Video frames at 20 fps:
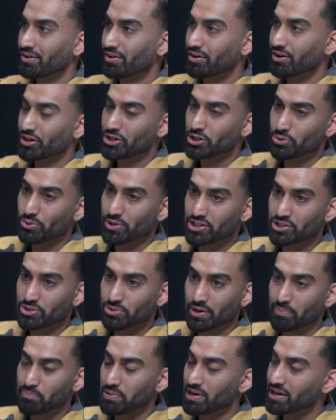All you're doing is
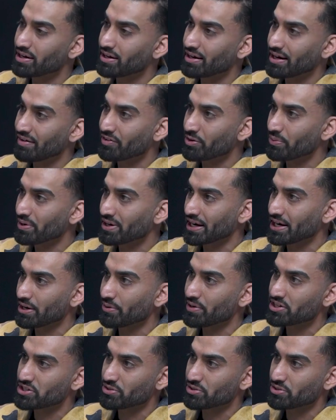doing bunga every week anyway.